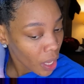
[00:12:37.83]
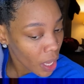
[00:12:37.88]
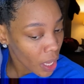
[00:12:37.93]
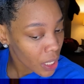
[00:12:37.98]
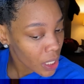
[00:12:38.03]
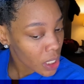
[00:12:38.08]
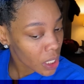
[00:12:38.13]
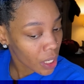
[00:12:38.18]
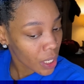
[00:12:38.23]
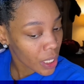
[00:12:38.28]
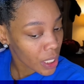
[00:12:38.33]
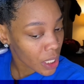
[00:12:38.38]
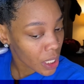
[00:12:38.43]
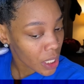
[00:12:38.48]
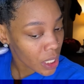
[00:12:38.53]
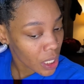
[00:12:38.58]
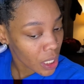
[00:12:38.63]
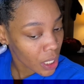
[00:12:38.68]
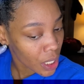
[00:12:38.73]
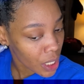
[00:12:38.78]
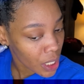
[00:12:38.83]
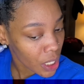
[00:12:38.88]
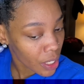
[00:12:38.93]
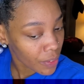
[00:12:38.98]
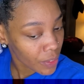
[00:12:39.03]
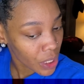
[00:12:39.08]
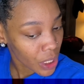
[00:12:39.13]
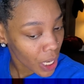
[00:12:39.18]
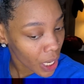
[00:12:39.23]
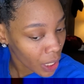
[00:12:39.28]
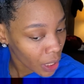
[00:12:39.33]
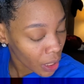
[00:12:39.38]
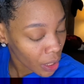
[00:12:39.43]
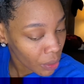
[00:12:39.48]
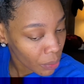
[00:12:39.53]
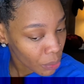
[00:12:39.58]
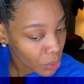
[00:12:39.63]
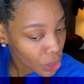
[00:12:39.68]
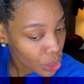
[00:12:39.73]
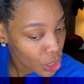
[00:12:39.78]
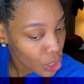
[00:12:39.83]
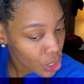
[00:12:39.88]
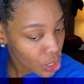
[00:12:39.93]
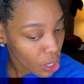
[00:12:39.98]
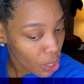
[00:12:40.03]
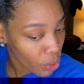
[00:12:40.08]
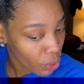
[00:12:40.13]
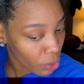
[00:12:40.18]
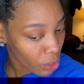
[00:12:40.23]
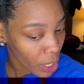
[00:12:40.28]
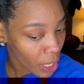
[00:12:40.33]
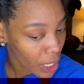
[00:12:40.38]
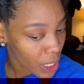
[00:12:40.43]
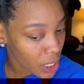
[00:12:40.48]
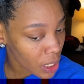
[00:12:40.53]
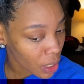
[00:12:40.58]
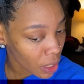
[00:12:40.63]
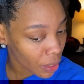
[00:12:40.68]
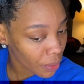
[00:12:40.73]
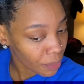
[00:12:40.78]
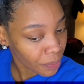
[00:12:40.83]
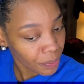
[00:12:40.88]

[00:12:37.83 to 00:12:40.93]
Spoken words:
tons and tons of shedding, which is so crazy.